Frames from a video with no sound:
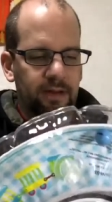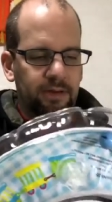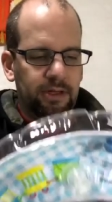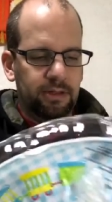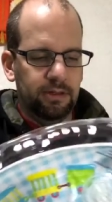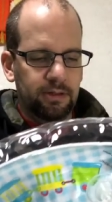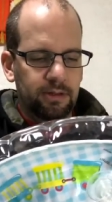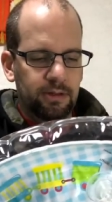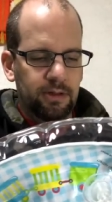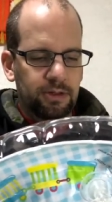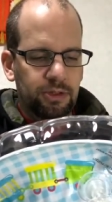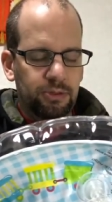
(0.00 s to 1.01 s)
having to
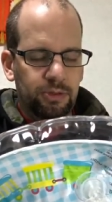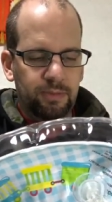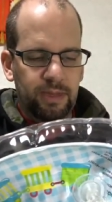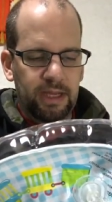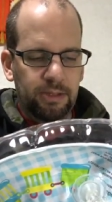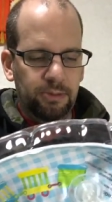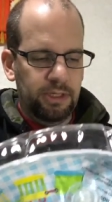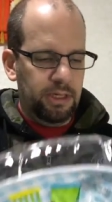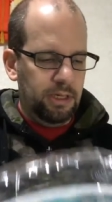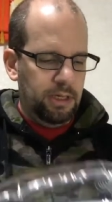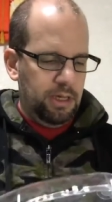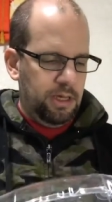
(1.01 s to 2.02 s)
do it manually.
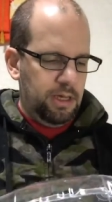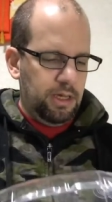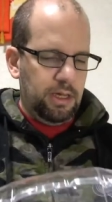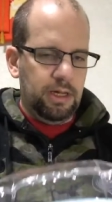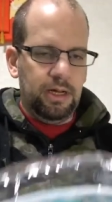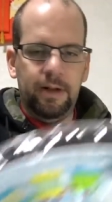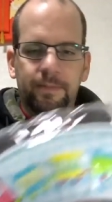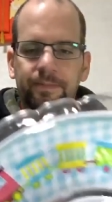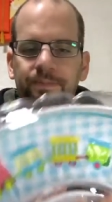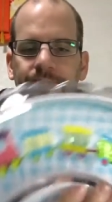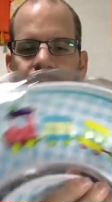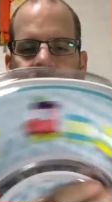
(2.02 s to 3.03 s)
Um,
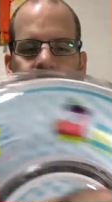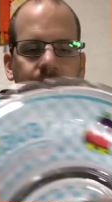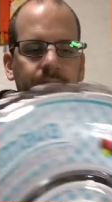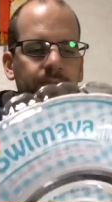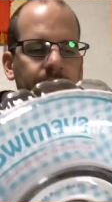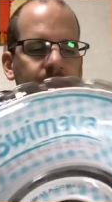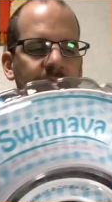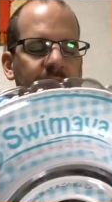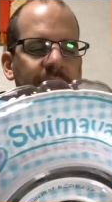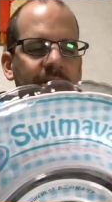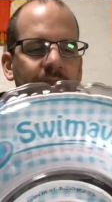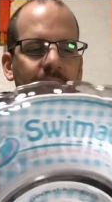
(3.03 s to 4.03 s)

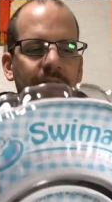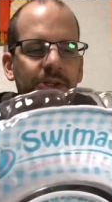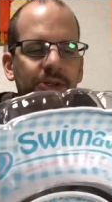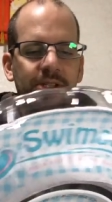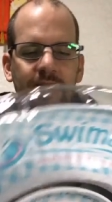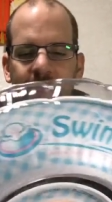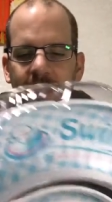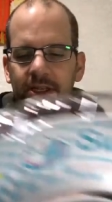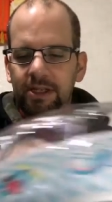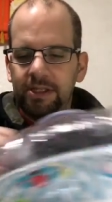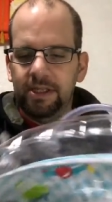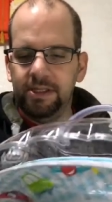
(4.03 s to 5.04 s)
the other interesting thing
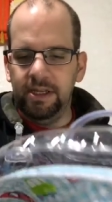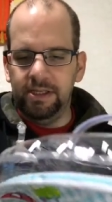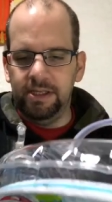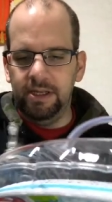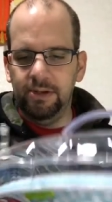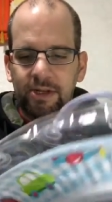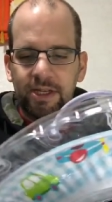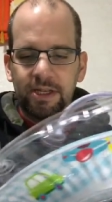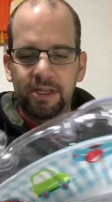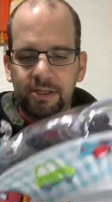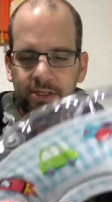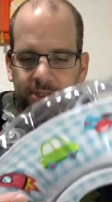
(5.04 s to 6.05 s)
is it says here in
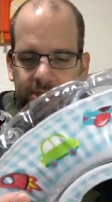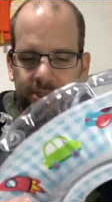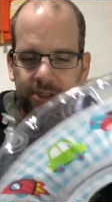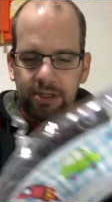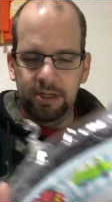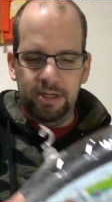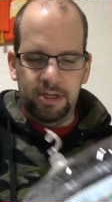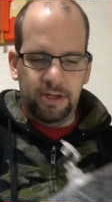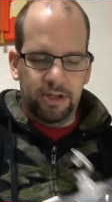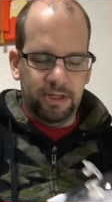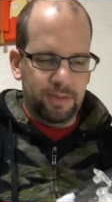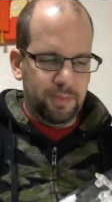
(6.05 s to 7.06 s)
English on the